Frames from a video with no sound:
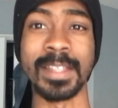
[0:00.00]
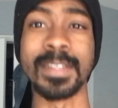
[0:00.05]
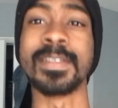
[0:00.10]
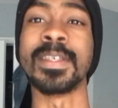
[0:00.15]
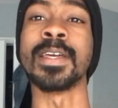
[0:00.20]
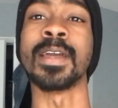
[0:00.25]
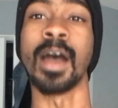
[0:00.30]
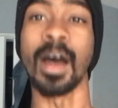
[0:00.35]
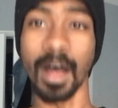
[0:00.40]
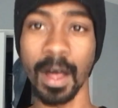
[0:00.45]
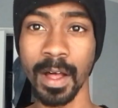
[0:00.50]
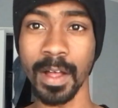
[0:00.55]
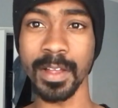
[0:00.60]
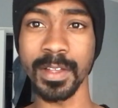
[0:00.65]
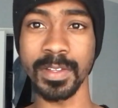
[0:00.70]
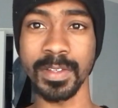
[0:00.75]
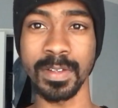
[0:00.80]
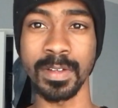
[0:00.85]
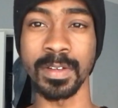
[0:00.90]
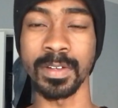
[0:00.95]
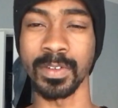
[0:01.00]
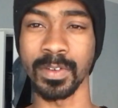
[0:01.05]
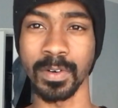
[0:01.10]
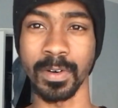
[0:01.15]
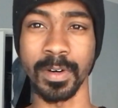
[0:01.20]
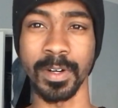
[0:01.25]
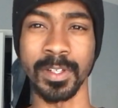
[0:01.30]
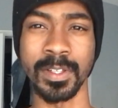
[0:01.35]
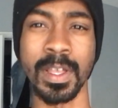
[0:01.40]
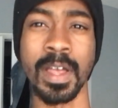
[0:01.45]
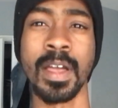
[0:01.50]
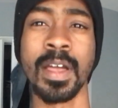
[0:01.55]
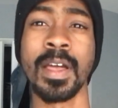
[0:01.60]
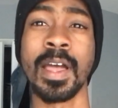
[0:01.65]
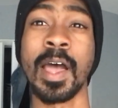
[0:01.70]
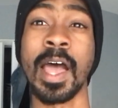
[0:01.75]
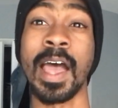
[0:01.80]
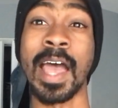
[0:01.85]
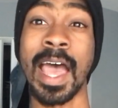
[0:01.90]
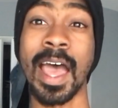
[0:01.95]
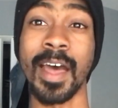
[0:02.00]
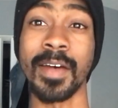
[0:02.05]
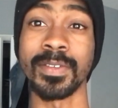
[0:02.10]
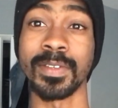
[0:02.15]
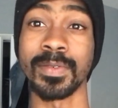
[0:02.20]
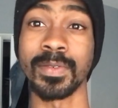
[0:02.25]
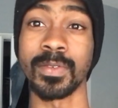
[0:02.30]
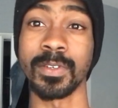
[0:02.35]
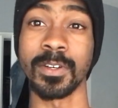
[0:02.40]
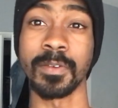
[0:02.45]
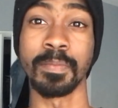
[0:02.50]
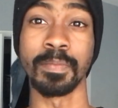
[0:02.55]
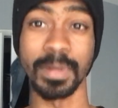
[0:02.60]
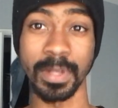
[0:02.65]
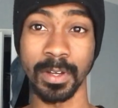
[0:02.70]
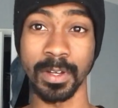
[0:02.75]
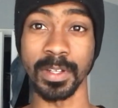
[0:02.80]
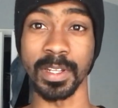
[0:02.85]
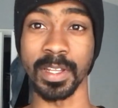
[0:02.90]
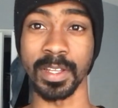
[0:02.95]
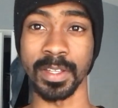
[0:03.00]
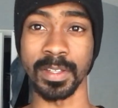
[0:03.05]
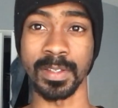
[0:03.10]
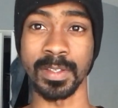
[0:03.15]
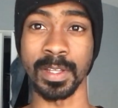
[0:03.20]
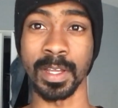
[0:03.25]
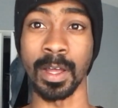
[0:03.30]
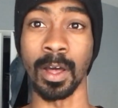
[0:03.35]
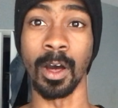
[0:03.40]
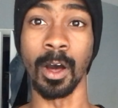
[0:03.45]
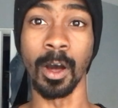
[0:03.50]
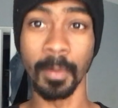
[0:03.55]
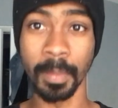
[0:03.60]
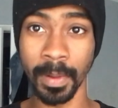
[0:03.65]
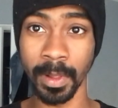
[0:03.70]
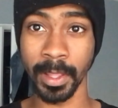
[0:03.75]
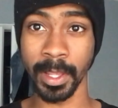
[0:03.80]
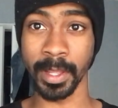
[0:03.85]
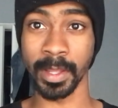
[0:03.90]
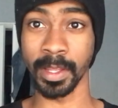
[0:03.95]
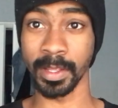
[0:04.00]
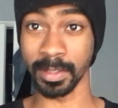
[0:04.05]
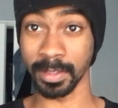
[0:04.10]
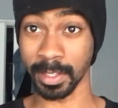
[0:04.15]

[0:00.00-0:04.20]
they also, of course, have some sort of buildings that openly